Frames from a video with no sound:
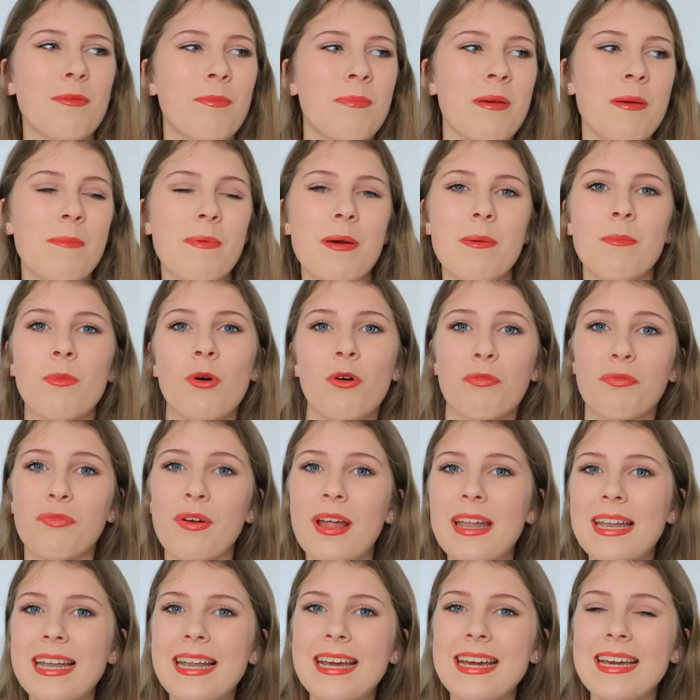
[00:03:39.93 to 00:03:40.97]
will be a bit more
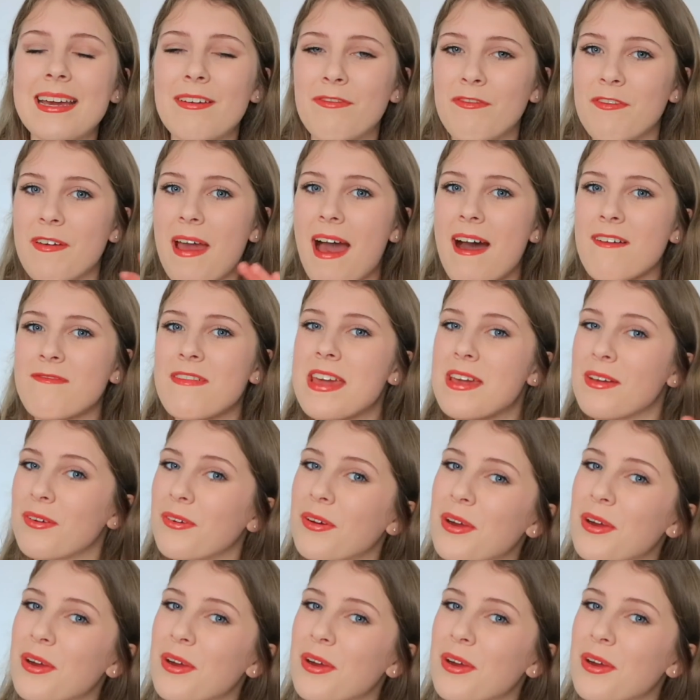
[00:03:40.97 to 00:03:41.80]
friendly if you have it in